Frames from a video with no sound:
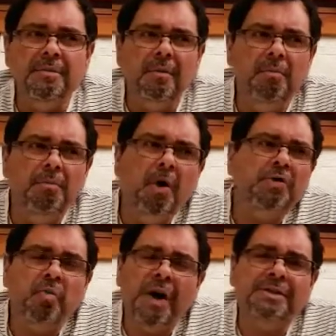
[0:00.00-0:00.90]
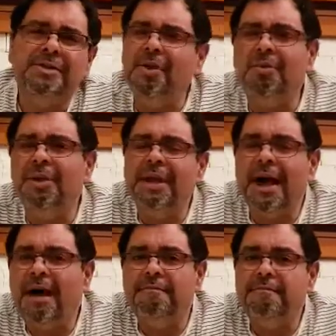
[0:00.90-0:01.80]
most whites don't really
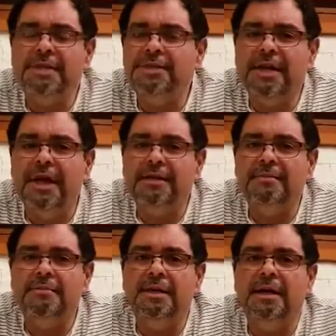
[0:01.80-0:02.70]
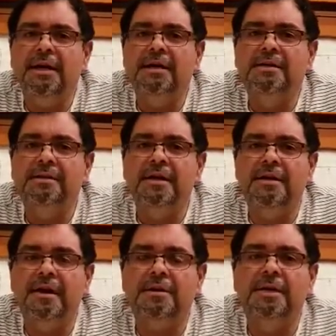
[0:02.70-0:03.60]
have much tannin because
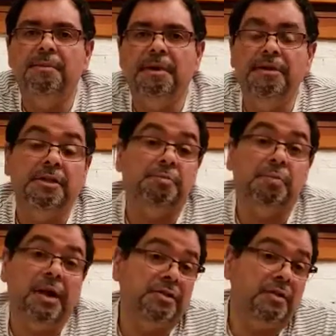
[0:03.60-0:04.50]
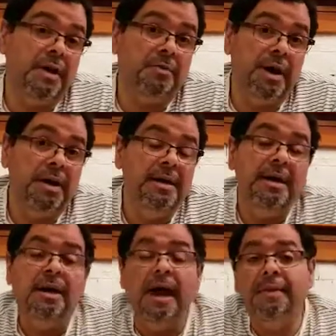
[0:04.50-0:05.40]
they're typically just pressed right away
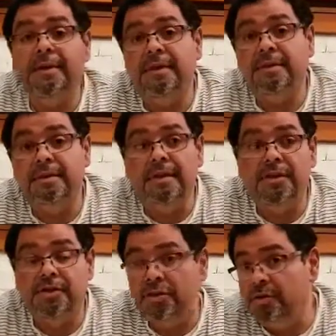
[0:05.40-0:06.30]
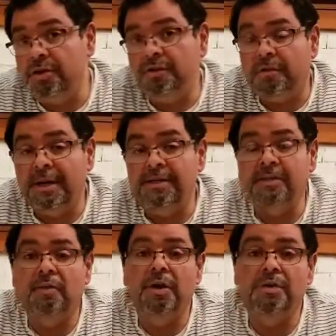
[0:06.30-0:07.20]
and then the juice is fermented,
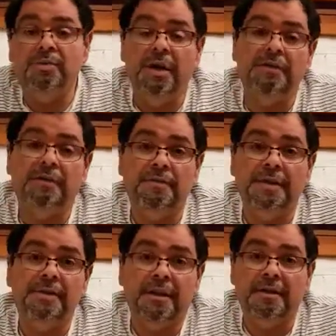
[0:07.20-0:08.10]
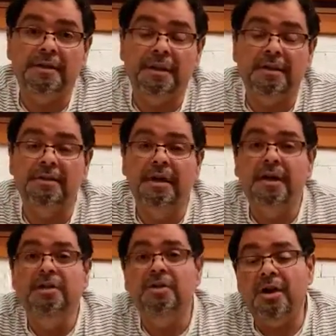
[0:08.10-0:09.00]
whereas reds are fermented on the skins,
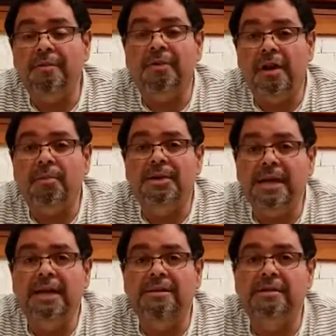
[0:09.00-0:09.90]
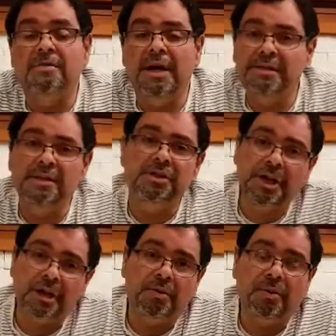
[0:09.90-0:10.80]
so you have a lot more tannins in reds in
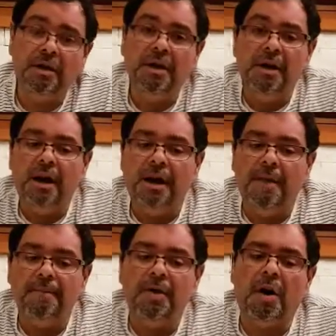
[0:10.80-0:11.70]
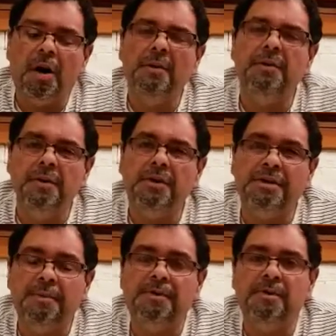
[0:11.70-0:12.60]
general. There are a few
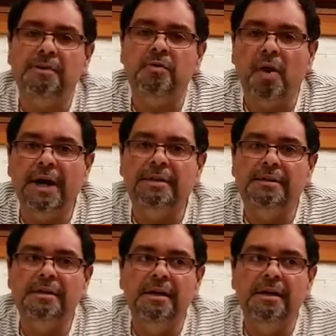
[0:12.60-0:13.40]
exceptions in whites.